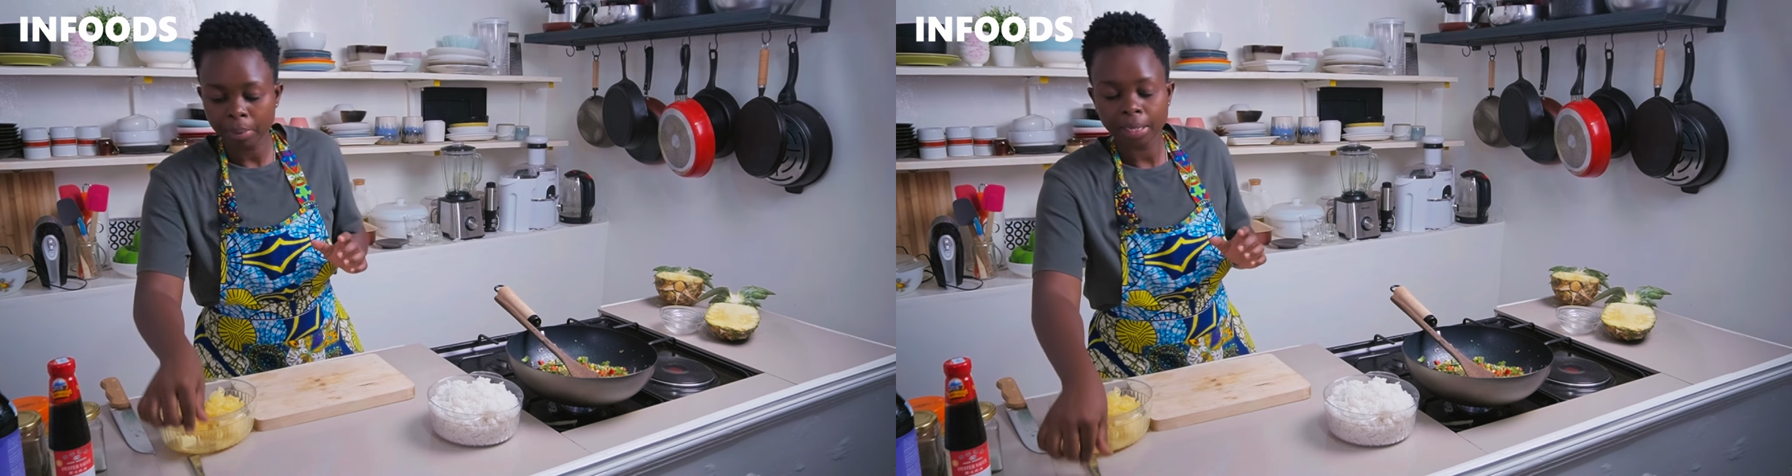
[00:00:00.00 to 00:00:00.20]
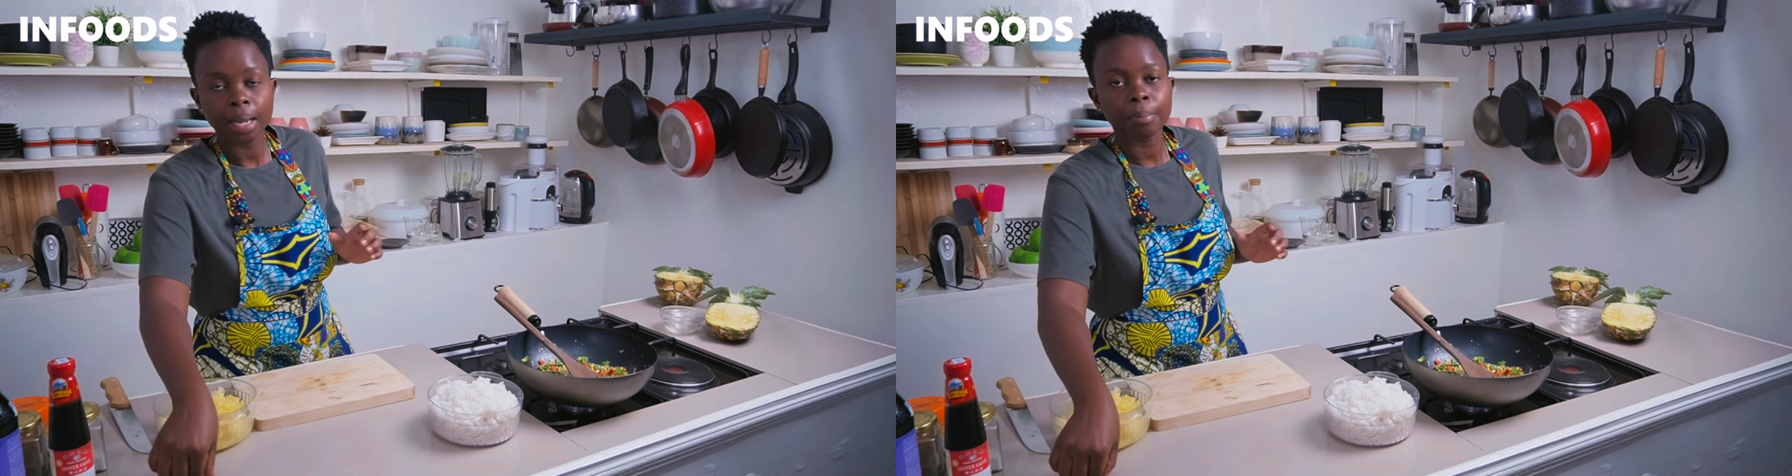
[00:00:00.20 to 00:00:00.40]

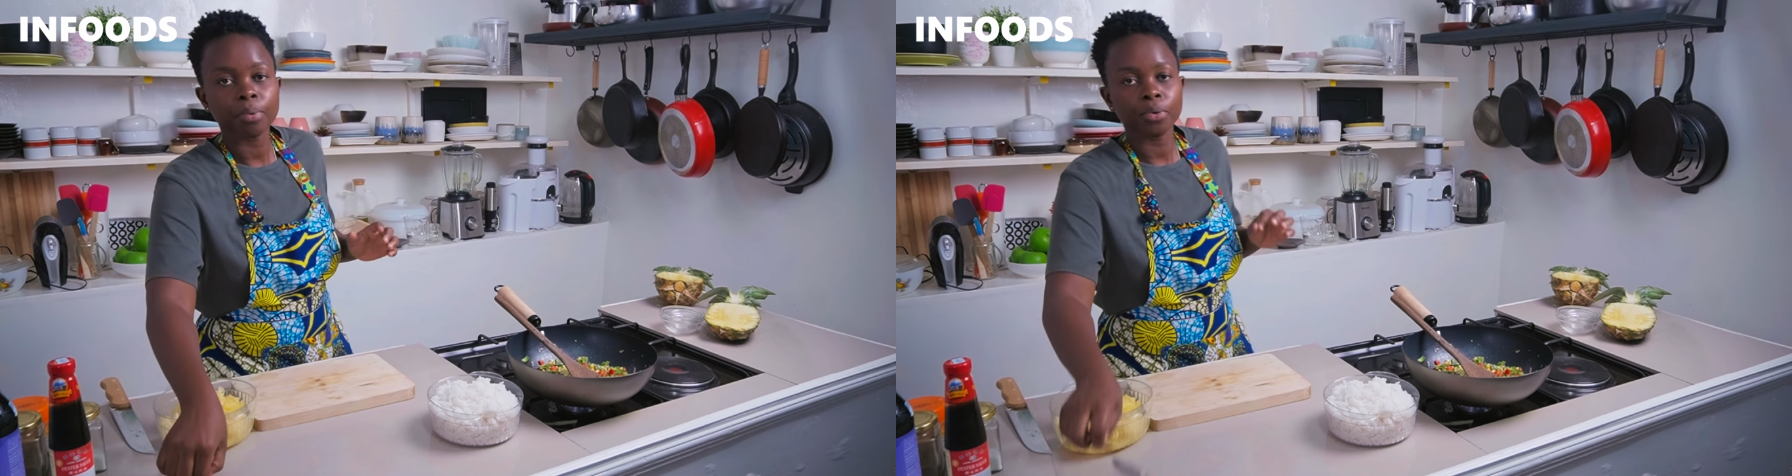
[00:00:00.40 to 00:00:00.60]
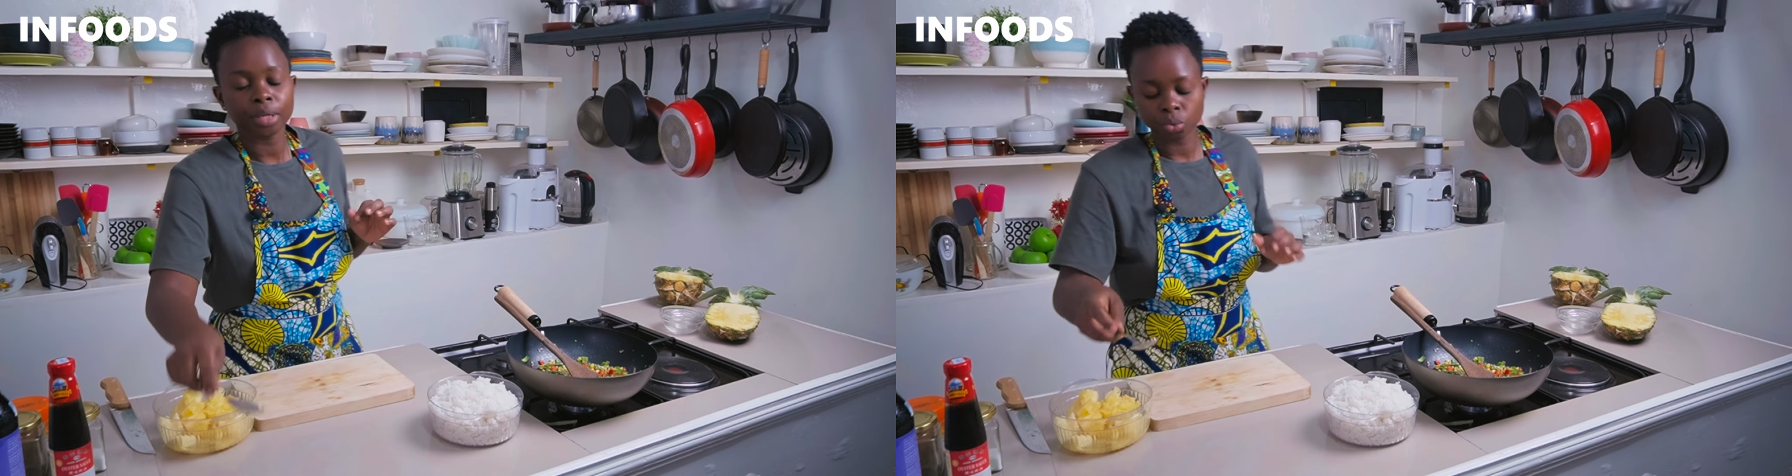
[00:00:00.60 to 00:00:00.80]

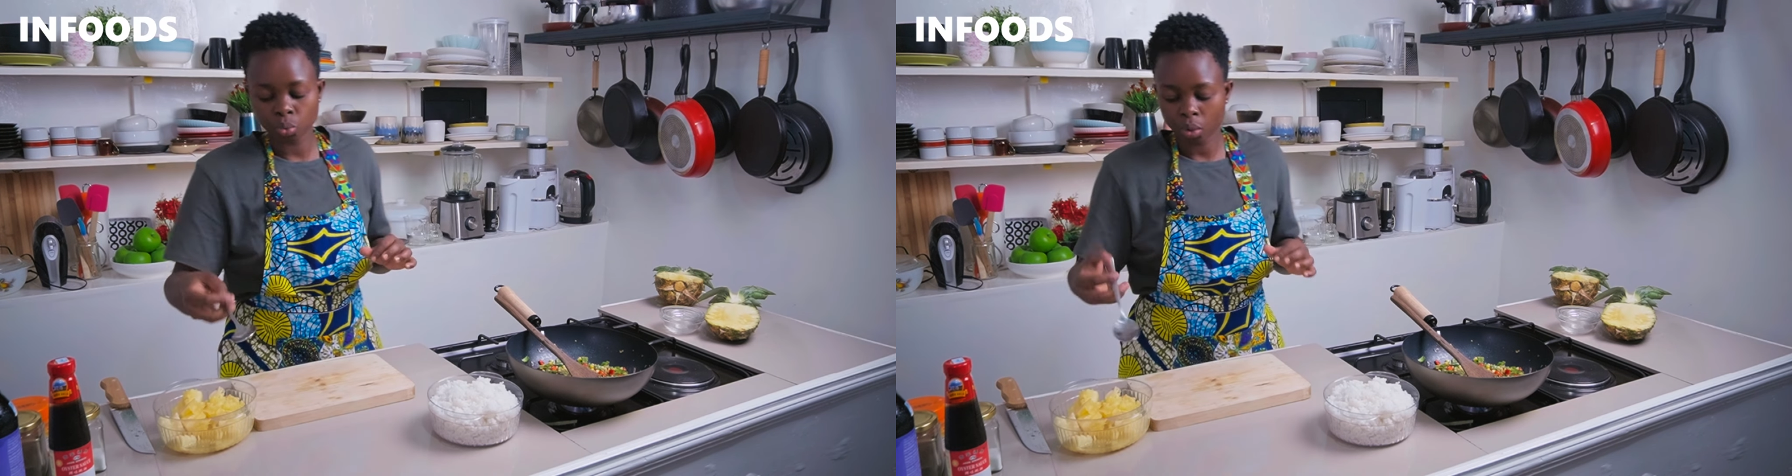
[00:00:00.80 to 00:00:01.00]
pineapple into